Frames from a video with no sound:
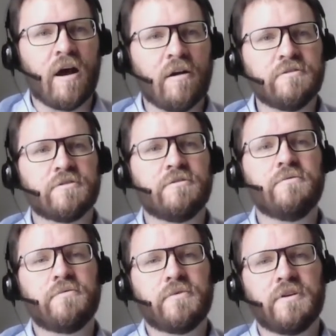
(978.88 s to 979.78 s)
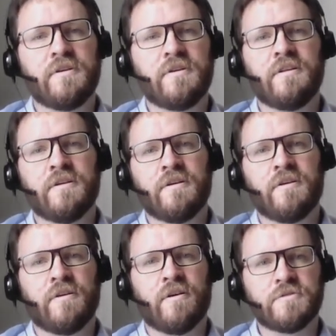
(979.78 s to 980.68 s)
Hauskunft in
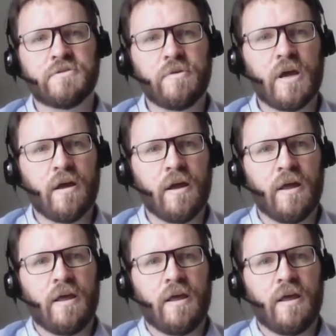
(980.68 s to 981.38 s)
Austria,